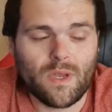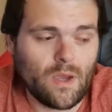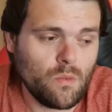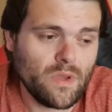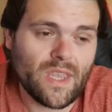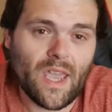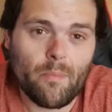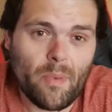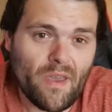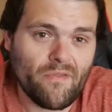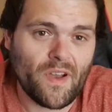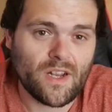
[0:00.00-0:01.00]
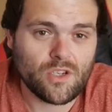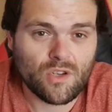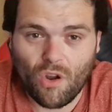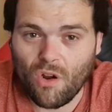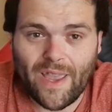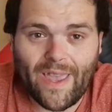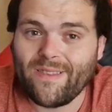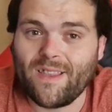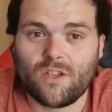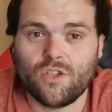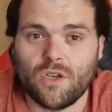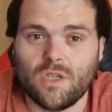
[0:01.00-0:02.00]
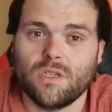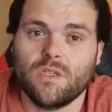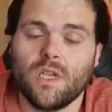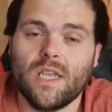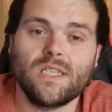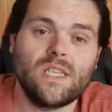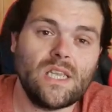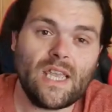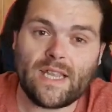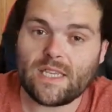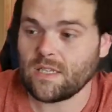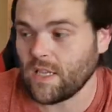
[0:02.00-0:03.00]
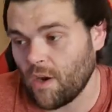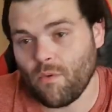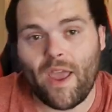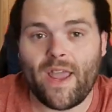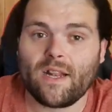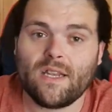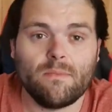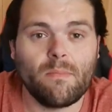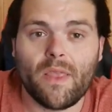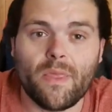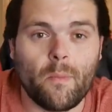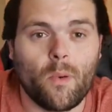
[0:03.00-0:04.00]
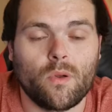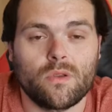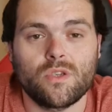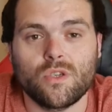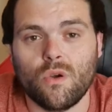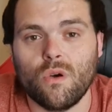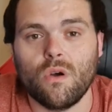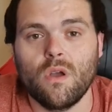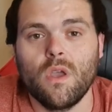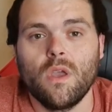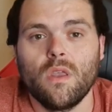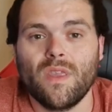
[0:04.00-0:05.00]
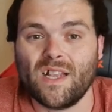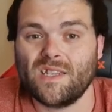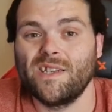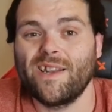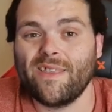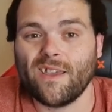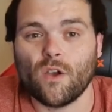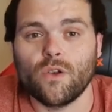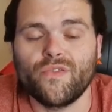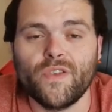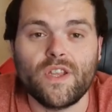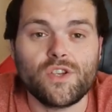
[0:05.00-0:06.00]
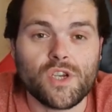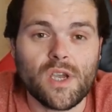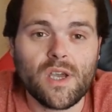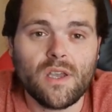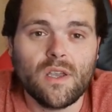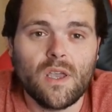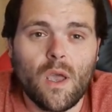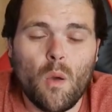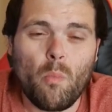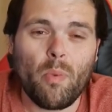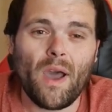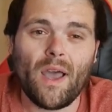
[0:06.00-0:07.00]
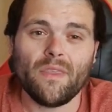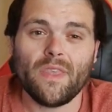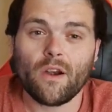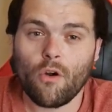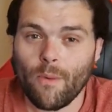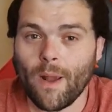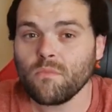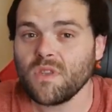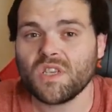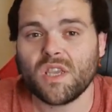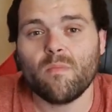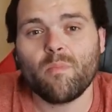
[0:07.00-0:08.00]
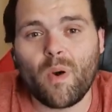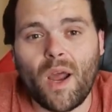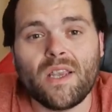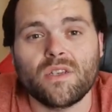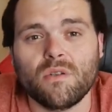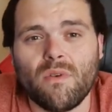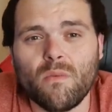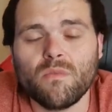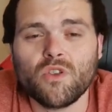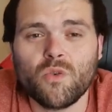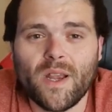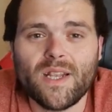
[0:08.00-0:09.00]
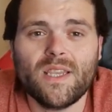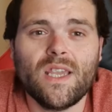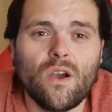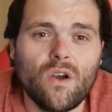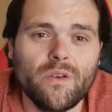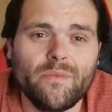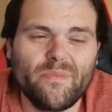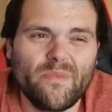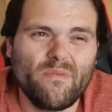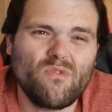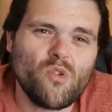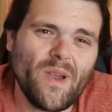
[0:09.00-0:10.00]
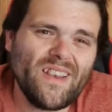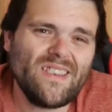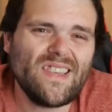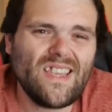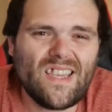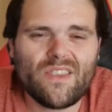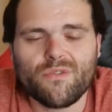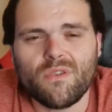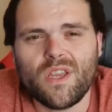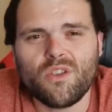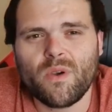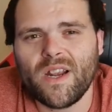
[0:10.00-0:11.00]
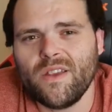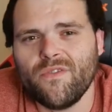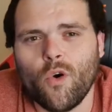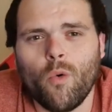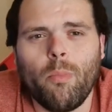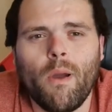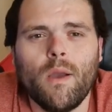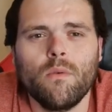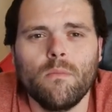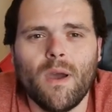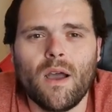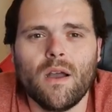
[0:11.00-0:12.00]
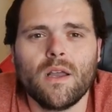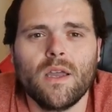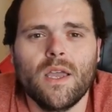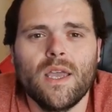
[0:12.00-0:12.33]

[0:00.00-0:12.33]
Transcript: Now with the uphere fans, you don't get that choice. It's directly motherboard, so that's another good feature. But they're around the same price, around the 23-24 pound mark.